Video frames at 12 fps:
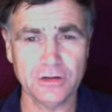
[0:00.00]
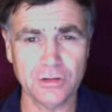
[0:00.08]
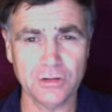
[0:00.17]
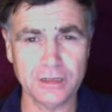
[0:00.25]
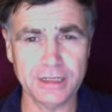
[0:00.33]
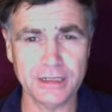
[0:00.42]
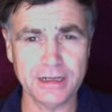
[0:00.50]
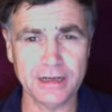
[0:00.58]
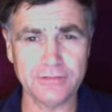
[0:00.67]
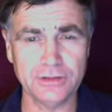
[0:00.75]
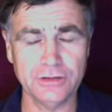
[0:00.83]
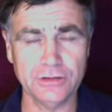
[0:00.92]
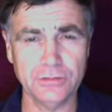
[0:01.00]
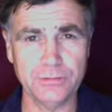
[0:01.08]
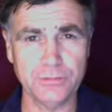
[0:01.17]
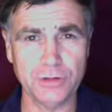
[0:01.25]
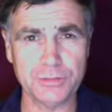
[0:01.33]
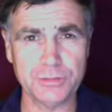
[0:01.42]
early in the afternoon when
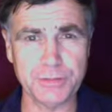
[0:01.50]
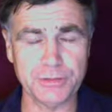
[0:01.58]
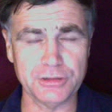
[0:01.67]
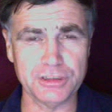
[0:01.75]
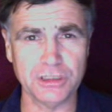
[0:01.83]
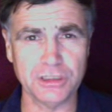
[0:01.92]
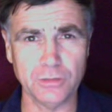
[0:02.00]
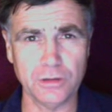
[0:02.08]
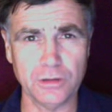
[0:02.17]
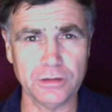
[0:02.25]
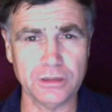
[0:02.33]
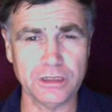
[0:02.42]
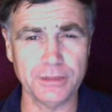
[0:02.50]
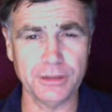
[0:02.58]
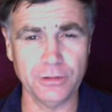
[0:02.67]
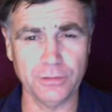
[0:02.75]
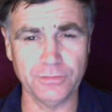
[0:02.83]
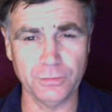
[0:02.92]
most people are still at work or coming
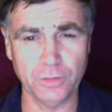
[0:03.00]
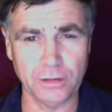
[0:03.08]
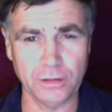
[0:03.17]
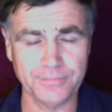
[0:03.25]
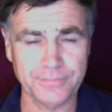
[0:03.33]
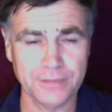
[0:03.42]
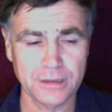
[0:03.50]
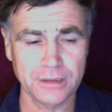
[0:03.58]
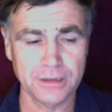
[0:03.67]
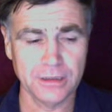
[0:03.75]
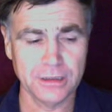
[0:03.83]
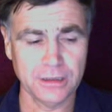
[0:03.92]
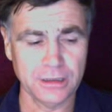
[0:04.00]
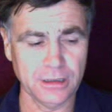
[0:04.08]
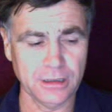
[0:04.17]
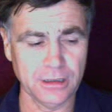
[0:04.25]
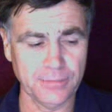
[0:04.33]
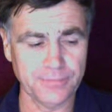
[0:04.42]
home from work.
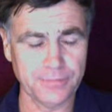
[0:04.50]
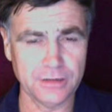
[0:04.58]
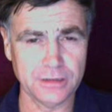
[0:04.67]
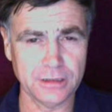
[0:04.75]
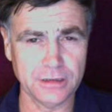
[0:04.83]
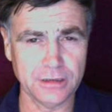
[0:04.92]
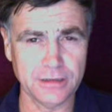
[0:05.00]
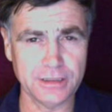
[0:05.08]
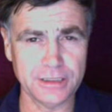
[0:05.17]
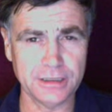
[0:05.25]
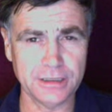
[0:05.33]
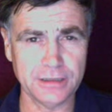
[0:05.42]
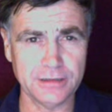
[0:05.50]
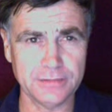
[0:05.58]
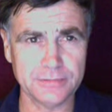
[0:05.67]
And on the